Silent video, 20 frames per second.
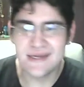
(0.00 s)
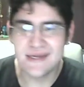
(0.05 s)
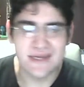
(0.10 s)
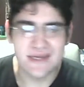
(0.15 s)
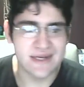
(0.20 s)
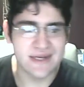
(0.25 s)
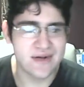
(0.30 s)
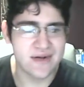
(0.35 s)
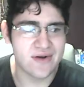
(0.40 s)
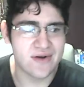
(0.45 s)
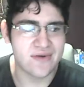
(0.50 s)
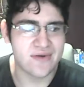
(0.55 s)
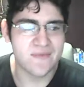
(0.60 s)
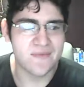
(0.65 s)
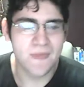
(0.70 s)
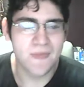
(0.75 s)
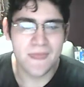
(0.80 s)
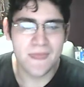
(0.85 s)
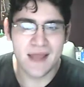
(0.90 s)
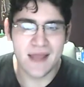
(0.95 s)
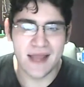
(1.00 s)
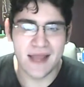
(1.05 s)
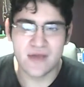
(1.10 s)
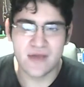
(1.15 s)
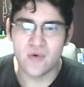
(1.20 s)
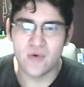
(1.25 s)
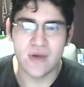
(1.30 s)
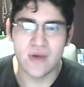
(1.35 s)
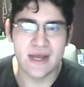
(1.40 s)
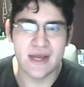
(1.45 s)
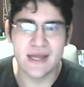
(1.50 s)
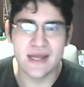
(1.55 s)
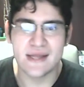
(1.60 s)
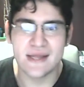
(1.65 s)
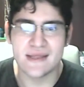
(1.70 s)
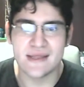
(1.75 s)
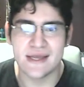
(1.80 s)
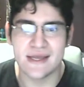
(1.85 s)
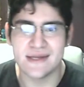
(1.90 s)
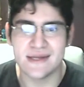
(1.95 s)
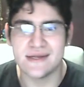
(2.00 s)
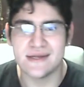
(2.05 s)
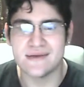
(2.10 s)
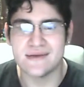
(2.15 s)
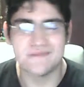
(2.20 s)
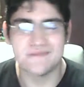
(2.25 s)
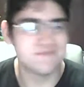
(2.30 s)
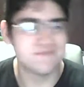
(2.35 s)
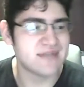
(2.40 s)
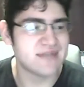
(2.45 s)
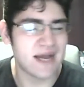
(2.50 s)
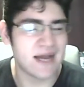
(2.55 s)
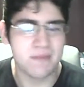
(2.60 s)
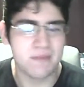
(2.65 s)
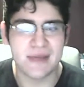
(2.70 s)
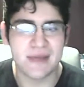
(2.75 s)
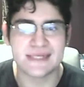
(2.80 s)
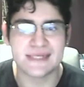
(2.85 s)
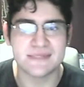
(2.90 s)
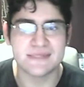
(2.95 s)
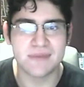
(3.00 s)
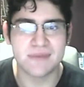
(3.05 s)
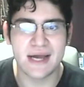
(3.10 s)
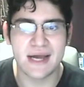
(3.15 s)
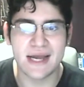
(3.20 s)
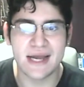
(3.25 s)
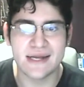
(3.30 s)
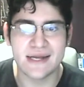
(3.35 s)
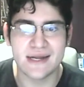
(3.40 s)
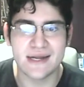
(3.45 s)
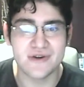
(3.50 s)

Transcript: you know i quit then you know time passes by and i,